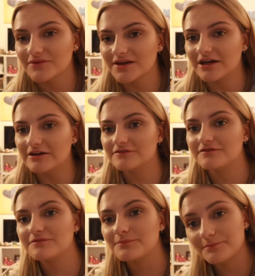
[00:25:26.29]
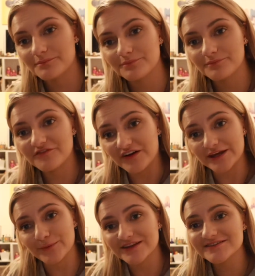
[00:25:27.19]
kind of
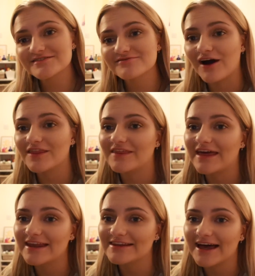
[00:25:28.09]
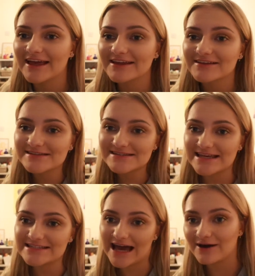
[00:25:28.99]
funny ones rather than like
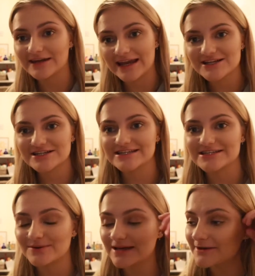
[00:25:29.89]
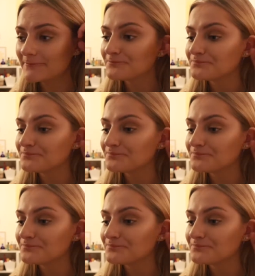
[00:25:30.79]
sit down and actually do it.